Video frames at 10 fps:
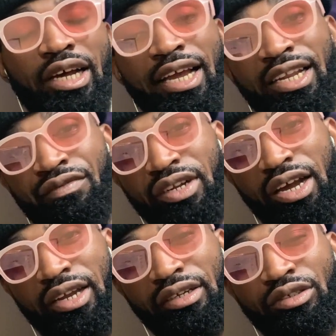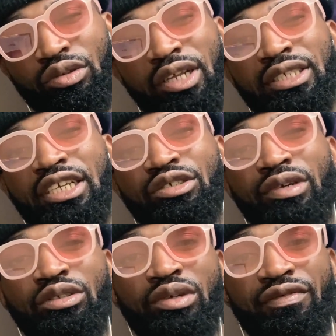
I live in Ghana. So let's get straight to the